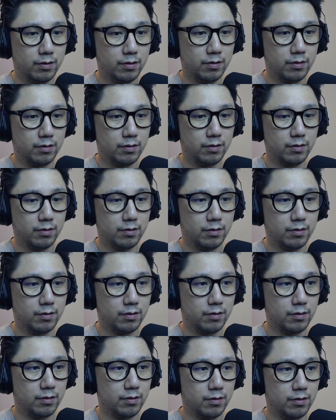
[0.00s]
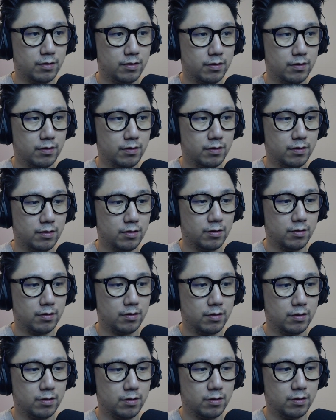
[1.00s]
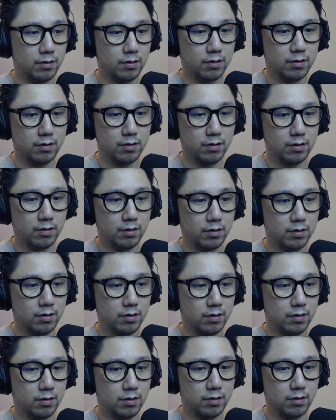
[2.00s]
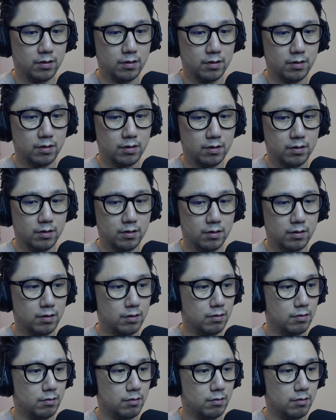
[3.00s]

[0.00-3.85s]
(silence)